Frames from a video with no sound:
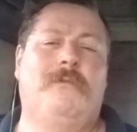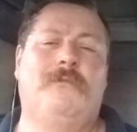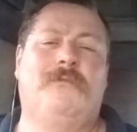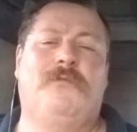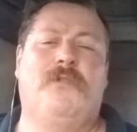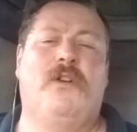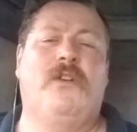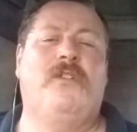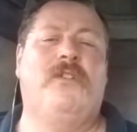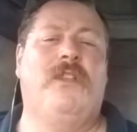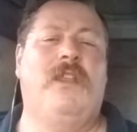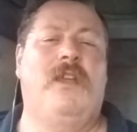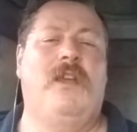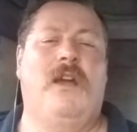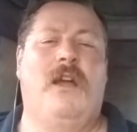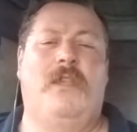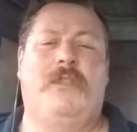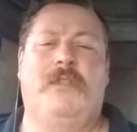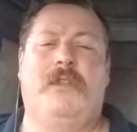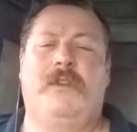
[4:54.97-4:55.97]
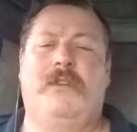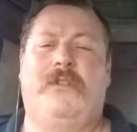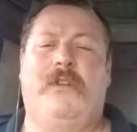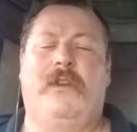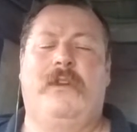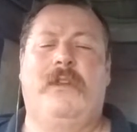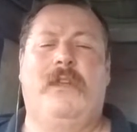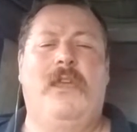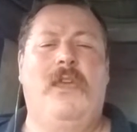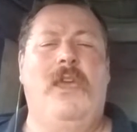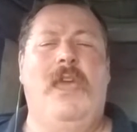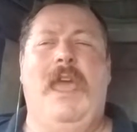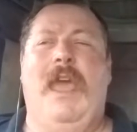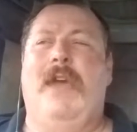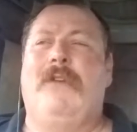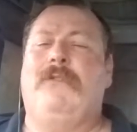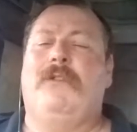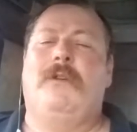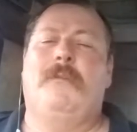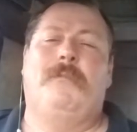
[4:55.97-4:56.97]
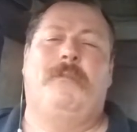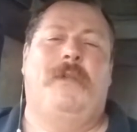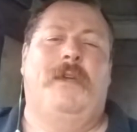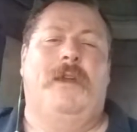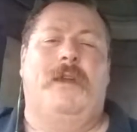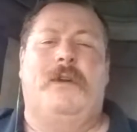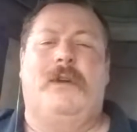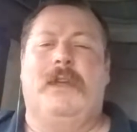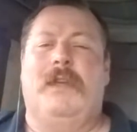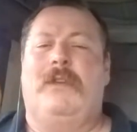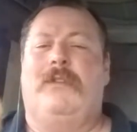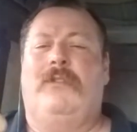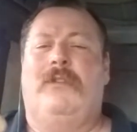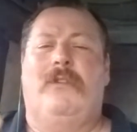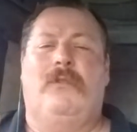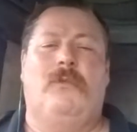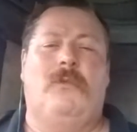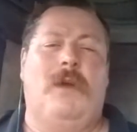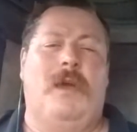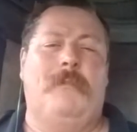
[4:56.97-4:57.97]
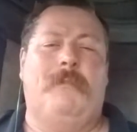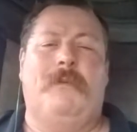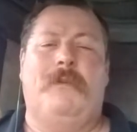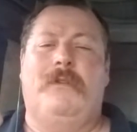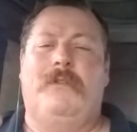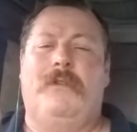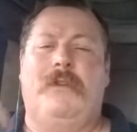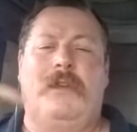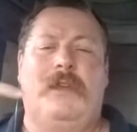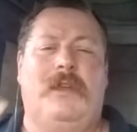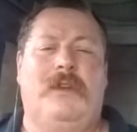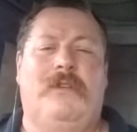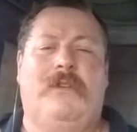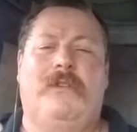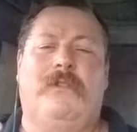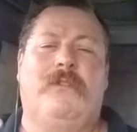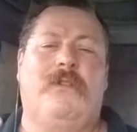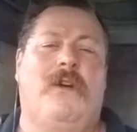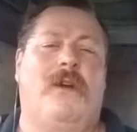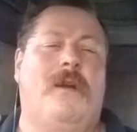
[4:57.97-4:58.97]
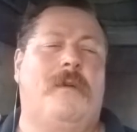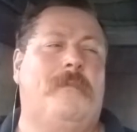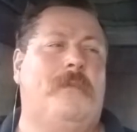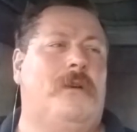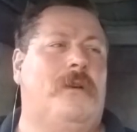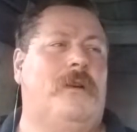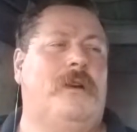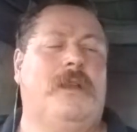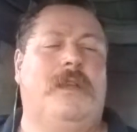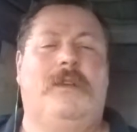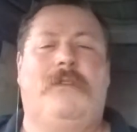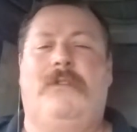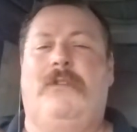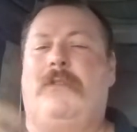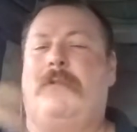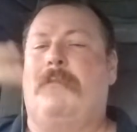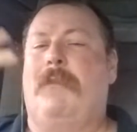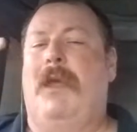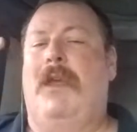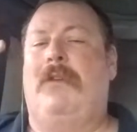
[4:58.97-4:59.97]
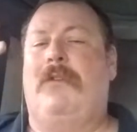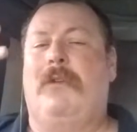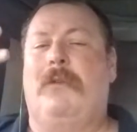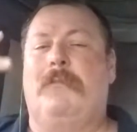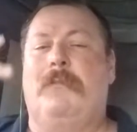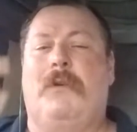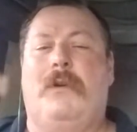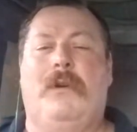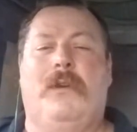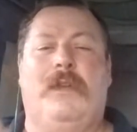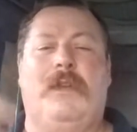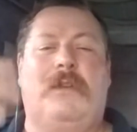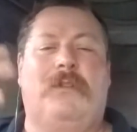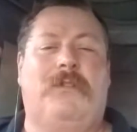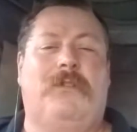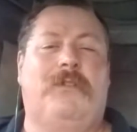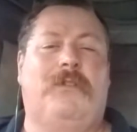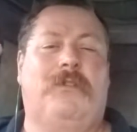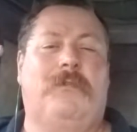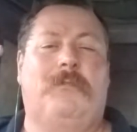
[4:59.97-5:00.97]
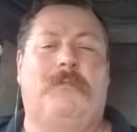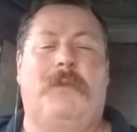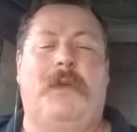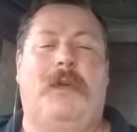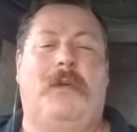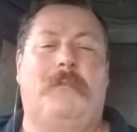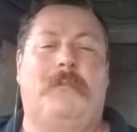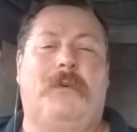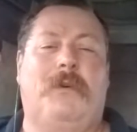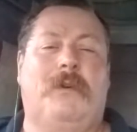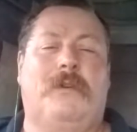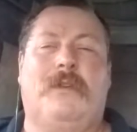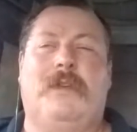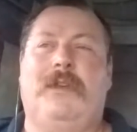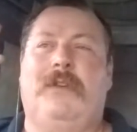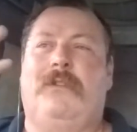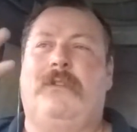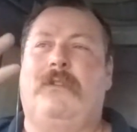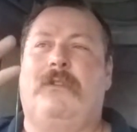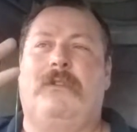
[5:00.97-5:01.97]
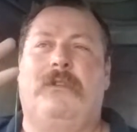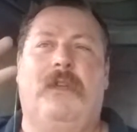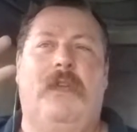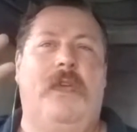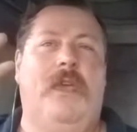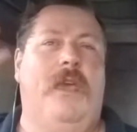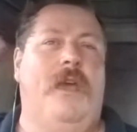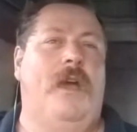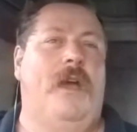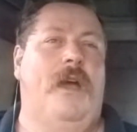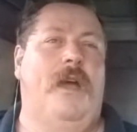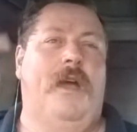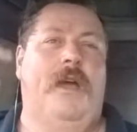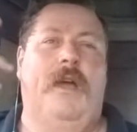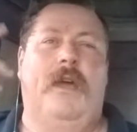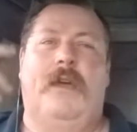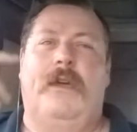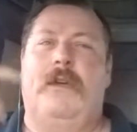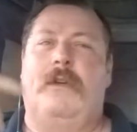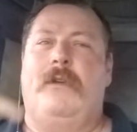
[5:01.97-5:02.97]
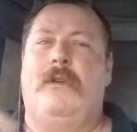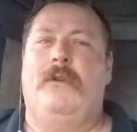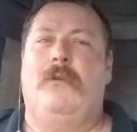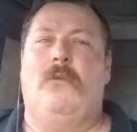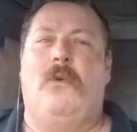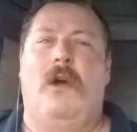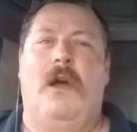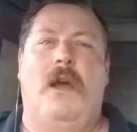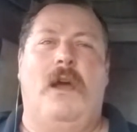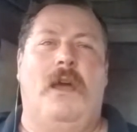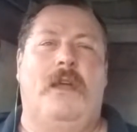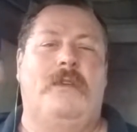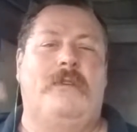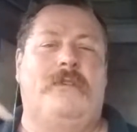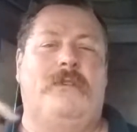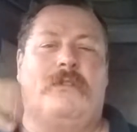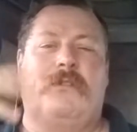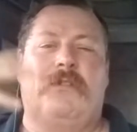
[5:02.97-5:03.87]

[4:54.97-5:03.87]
first thing on the agenda. After a player gets his weapons and gets his armor, gets his magic book, gets his spell book, gets his wands or